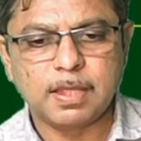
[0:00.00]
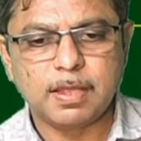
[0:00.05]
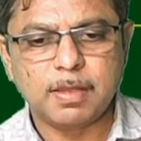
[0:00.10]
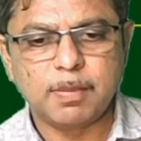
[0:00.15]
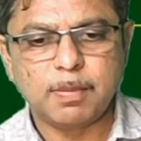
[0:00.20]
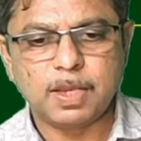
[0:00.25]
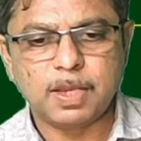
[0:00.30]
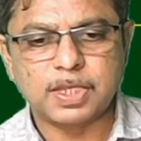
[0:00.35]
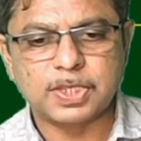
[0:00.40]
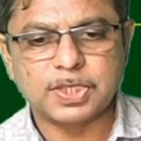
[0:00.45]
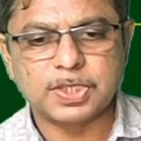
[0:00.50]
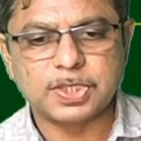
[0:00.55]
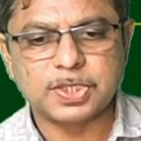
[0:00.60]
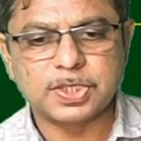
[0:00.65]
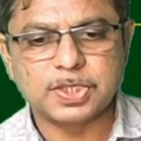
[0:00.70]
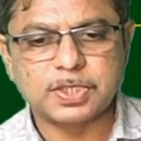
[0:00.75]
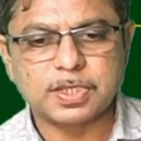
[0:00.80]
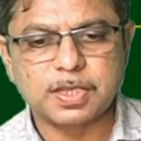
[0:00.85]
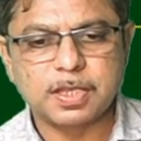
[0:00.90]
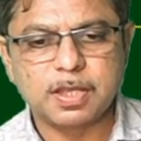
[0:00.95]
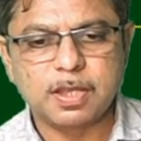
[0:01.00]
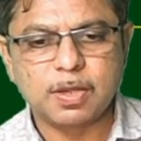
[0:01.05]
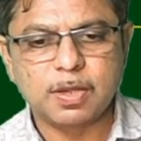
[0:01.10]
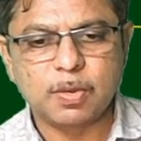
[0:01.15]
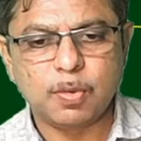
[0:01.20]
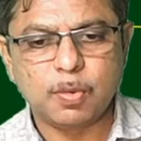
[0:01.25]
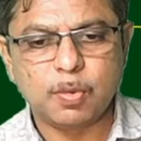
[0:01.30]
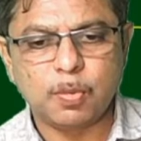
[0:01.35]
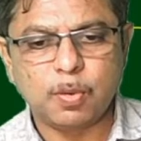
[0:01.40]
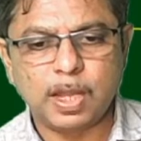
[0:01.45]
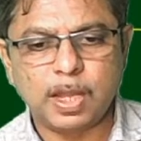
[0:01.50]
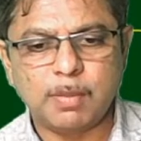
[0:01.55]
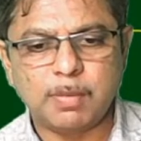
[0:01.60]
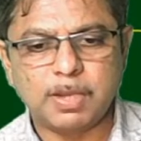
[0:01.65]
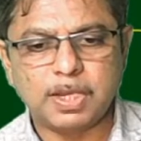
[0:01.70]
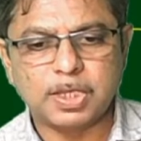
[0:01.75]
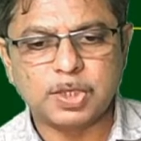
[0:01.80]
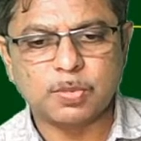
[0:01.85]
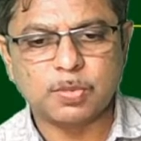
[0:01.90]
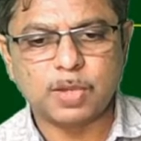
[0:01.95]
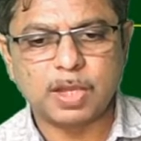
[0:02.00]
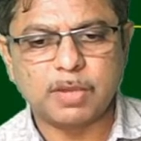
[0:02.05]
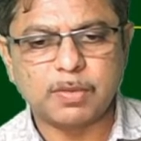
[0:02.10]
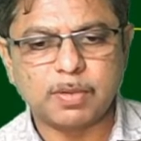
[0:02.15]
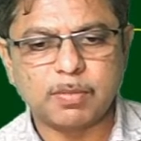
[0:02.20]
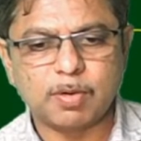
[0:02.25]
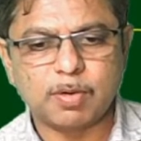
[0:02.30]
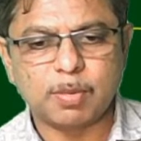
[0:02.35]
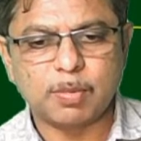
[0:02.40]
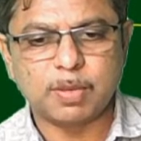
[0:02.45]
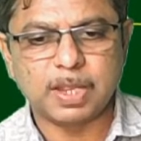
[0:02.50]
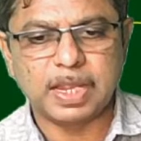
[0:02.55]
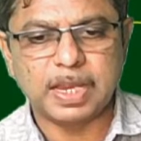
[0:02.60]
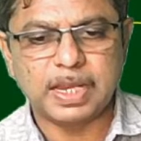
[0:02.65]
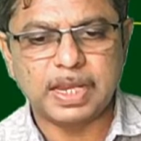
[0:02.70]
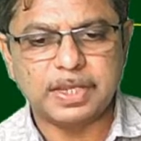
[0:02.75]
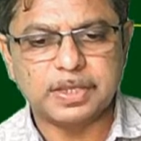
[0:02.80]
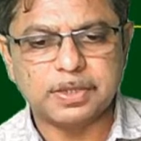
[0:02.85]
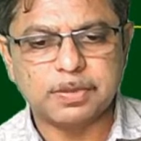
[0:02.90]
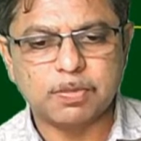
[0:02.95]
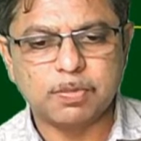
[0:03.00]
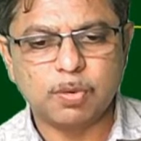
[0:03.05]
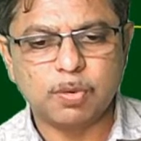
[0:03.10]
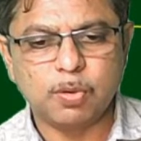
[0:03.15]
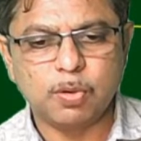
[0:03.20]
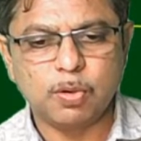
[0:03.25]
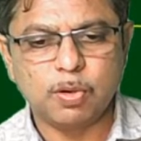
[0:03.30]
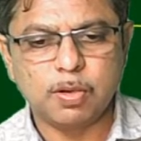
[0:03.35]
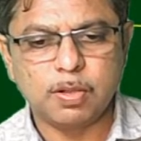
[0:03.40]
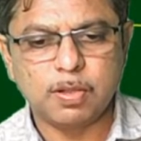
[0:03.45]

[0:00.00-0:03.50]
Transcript: plus y minus y1 from A it is 4